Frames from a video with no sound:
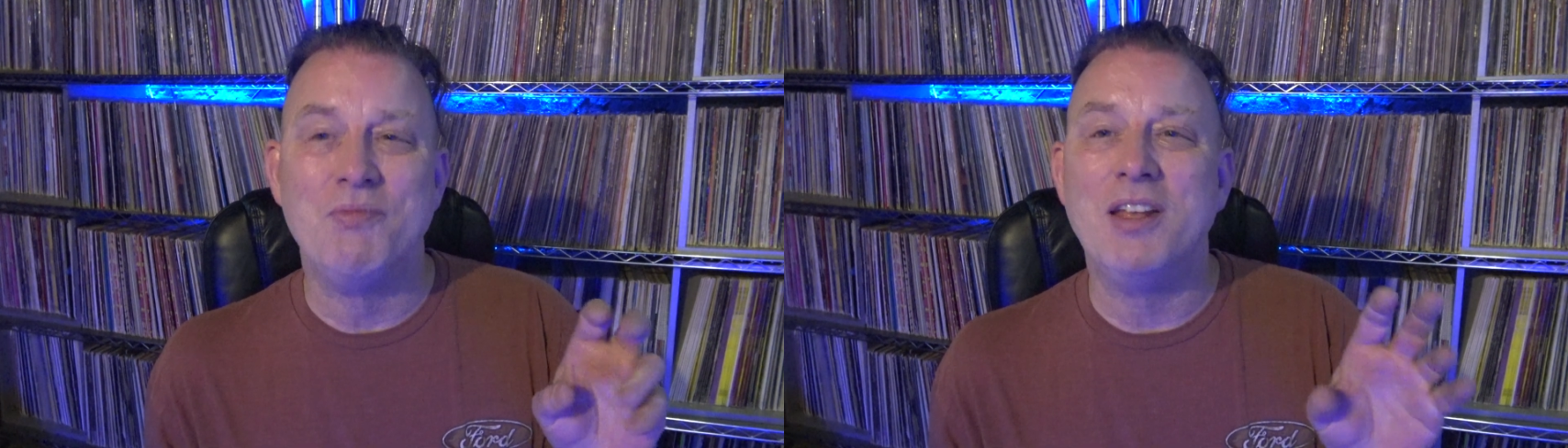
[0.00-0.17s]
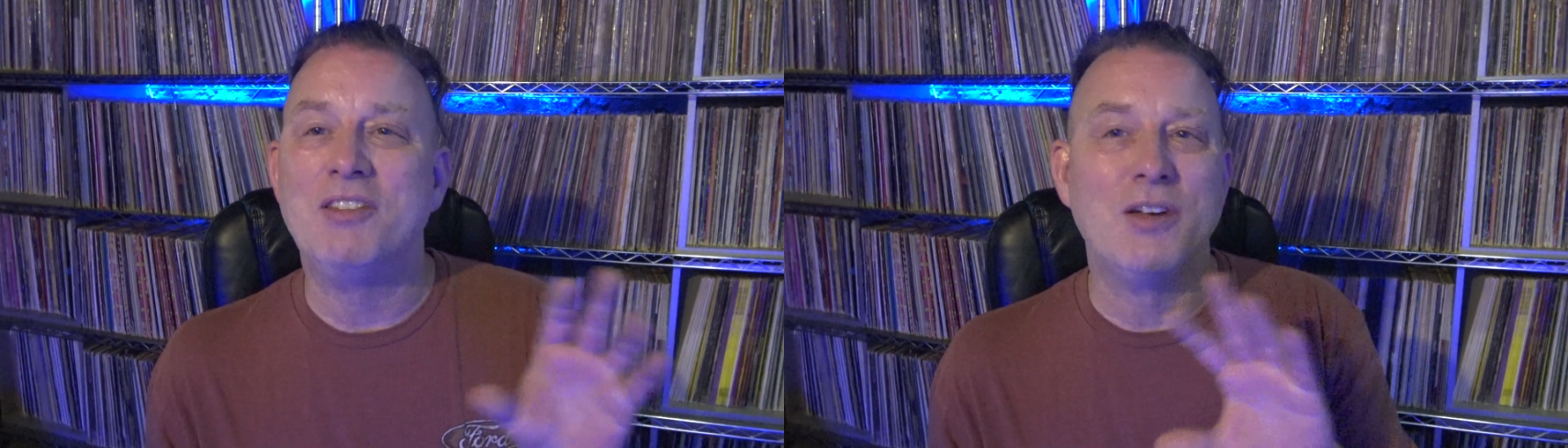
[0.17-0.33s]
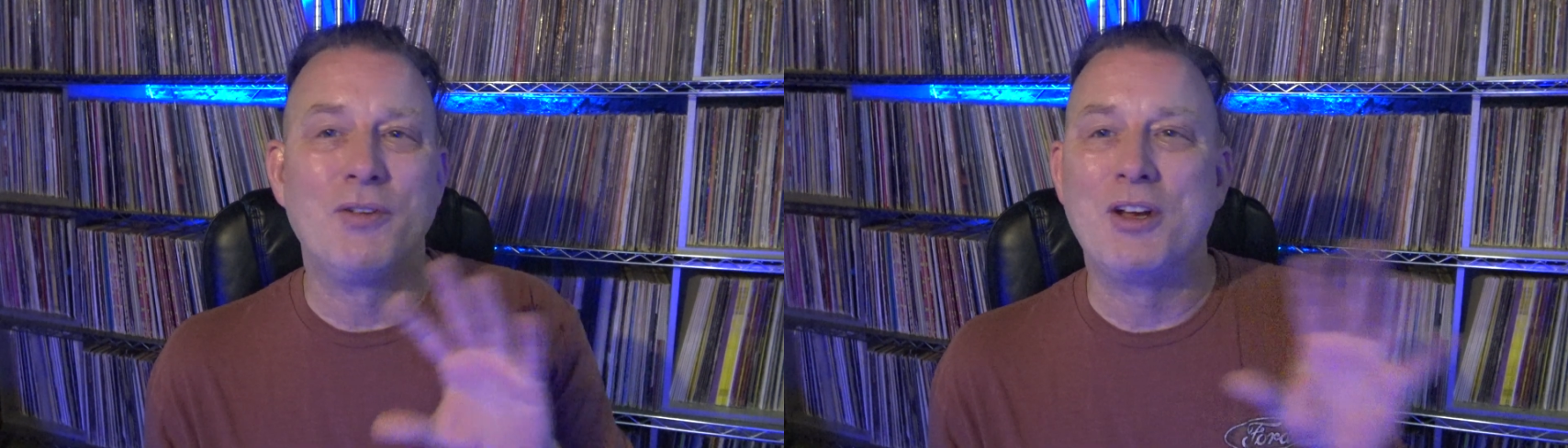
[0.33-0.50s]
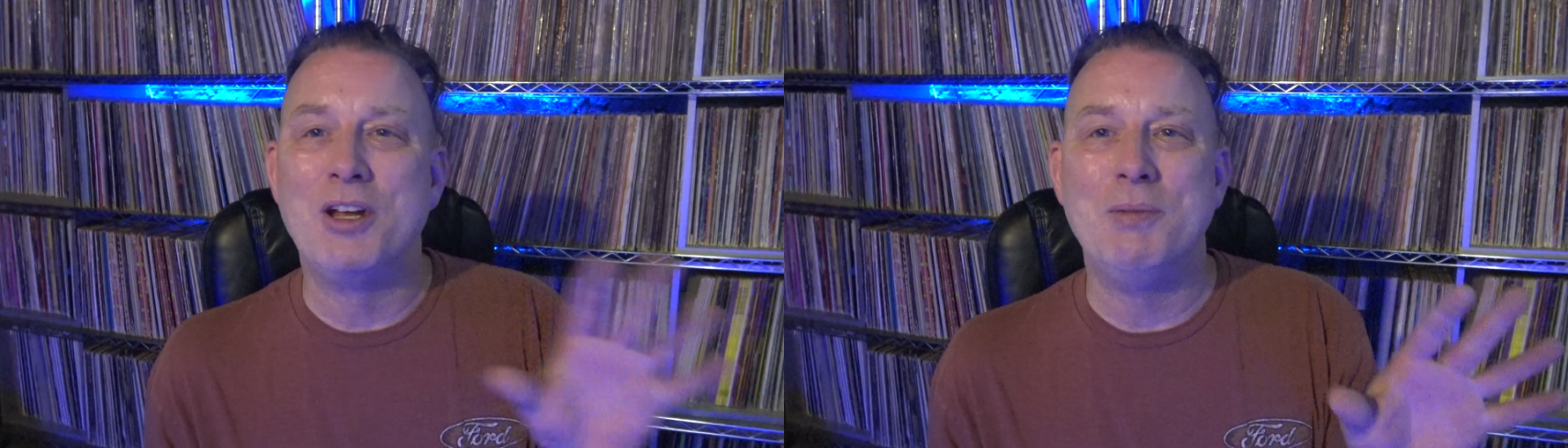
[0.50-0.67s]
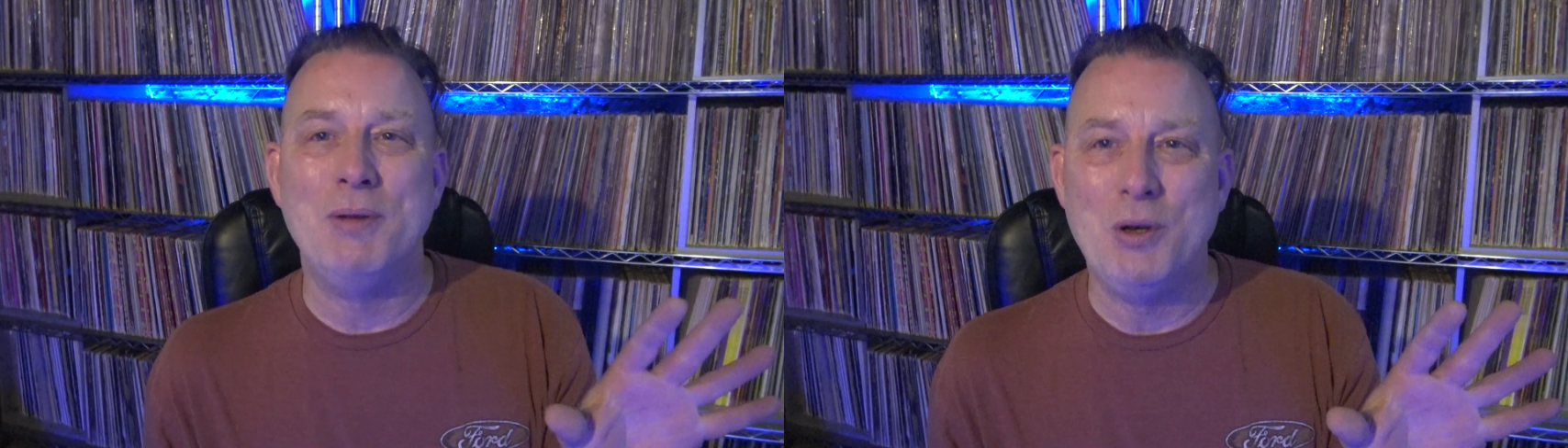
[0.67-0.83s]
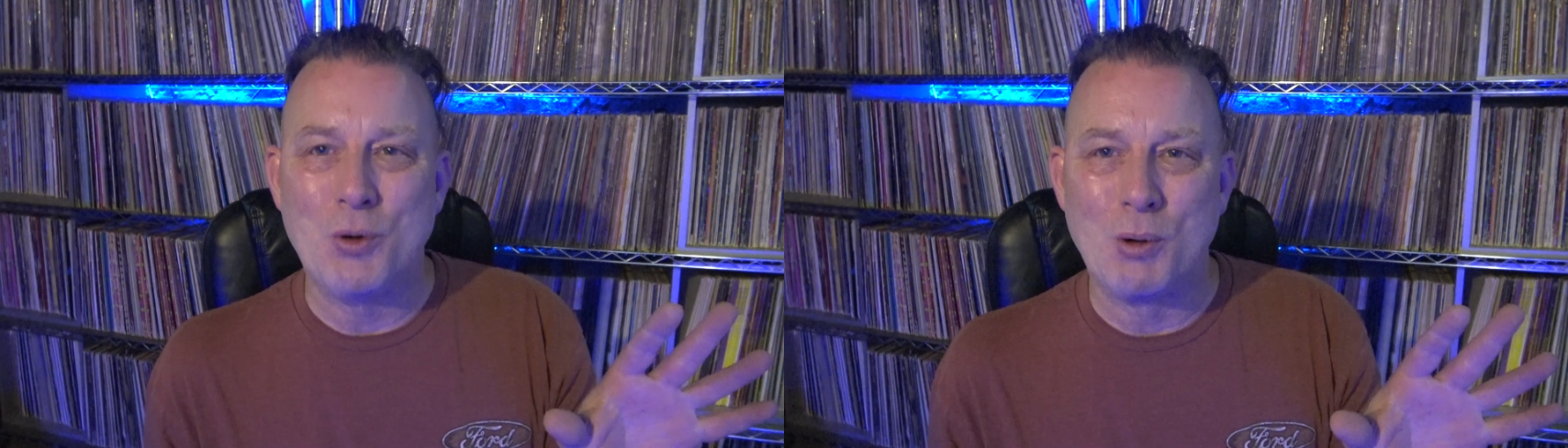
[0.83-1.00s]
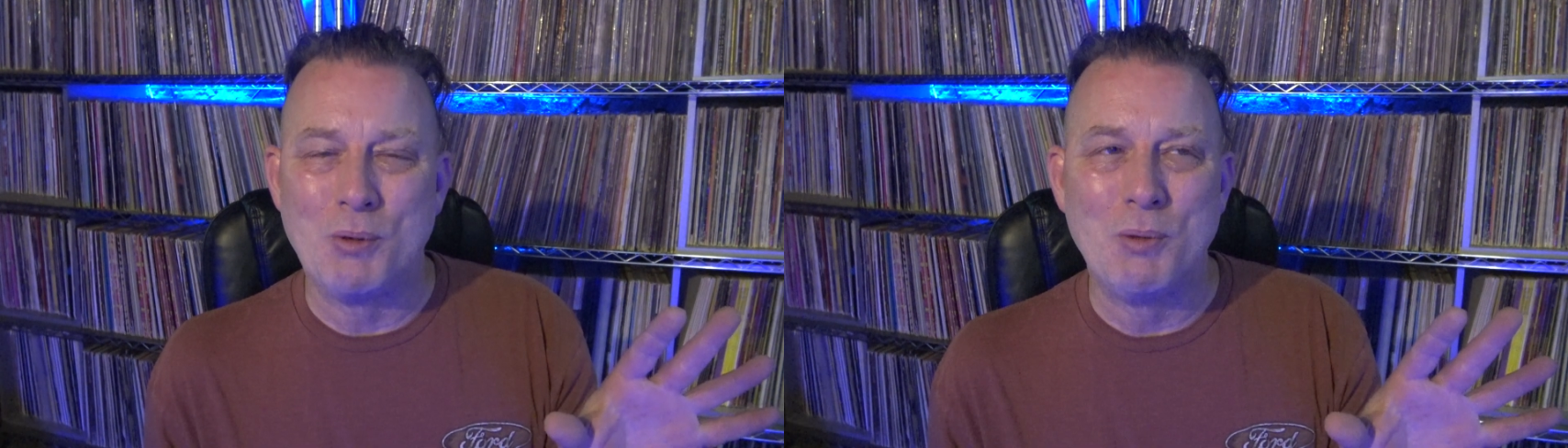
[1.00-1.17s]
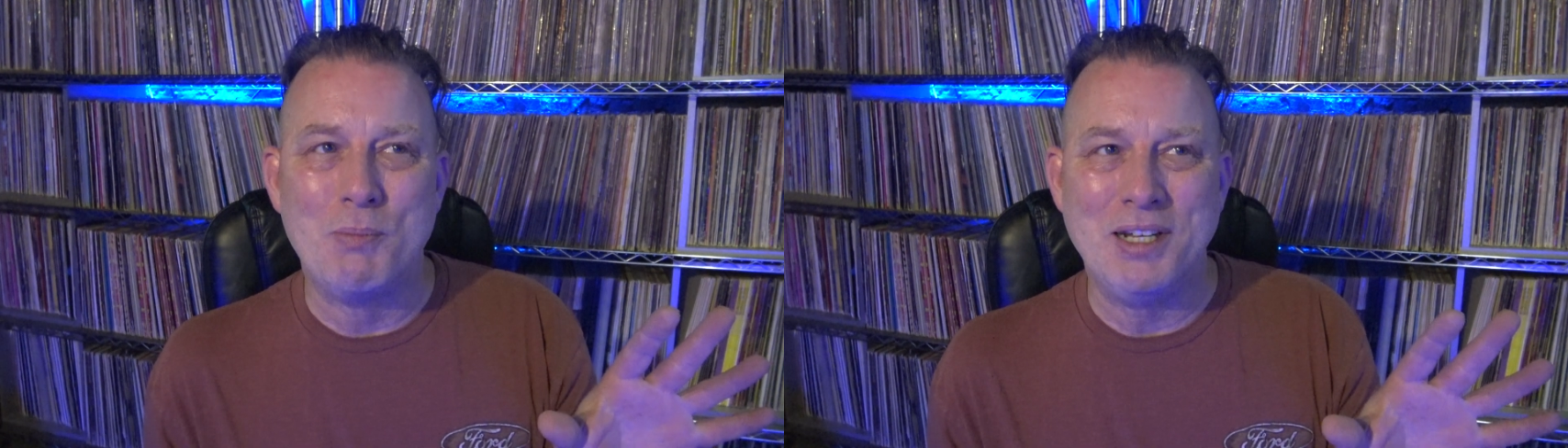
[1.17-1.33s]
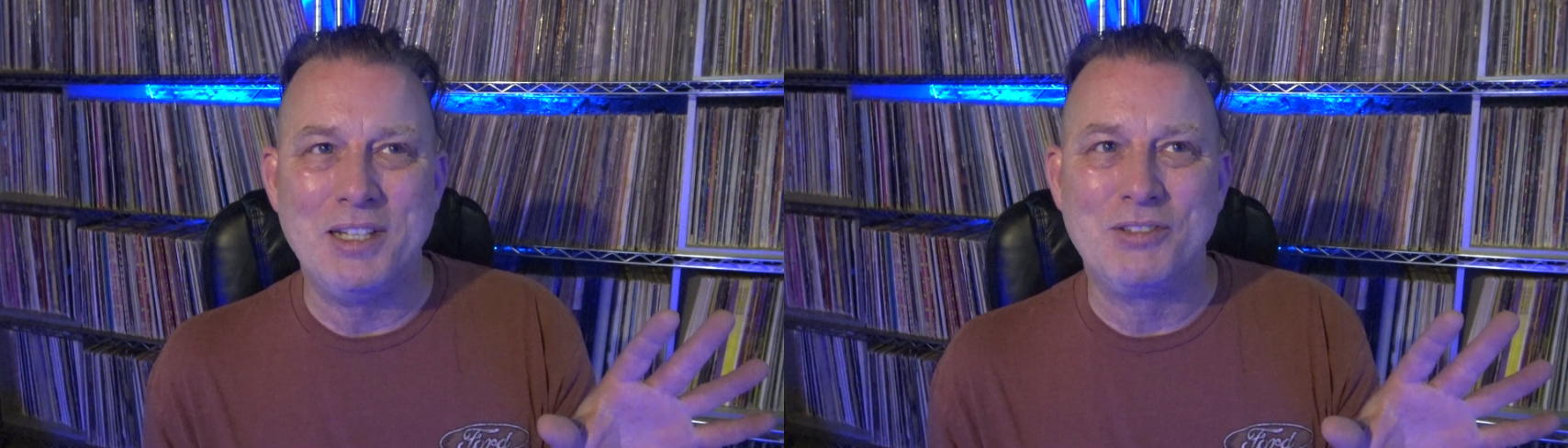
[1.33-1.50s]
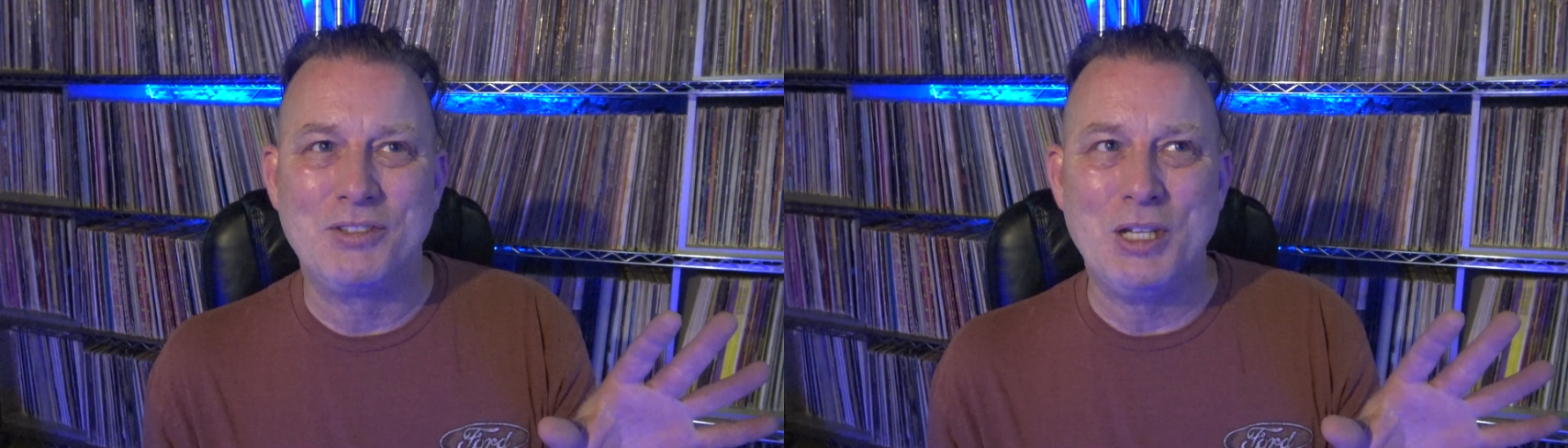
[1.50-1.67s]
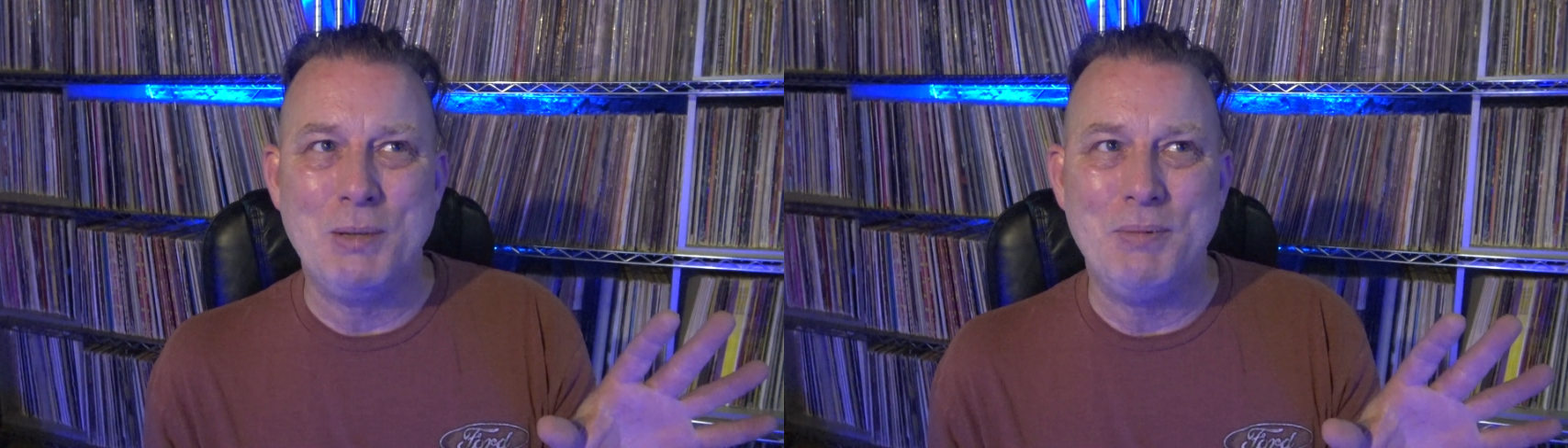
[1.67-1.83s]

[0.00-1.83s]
it's never going to be normal, but it's going